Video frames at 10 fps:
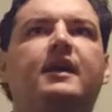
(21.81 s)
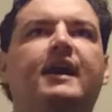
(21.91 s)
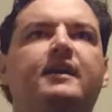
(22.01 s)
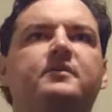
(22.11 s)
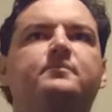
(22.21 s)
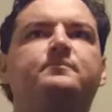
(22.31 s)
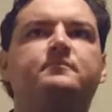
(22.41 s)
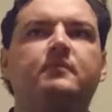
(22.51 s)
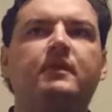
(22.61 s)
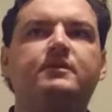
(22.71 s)
So
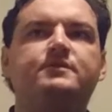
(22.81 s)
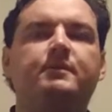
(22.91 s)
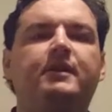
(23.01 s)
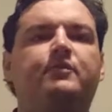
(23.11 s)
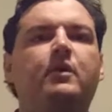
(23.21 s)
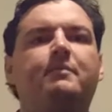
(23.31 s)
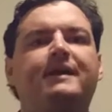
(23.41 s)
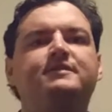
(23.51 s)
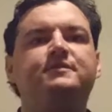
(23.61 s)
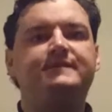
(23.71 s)
I want to throw my
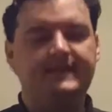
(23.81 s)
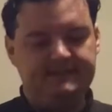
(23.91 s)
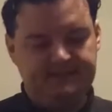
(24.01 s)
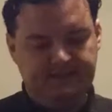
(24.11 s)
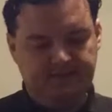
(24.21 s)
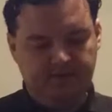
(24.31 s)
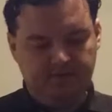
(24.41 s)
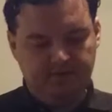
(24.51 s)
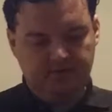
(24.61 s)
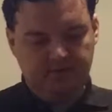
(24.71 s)
2 cents in there.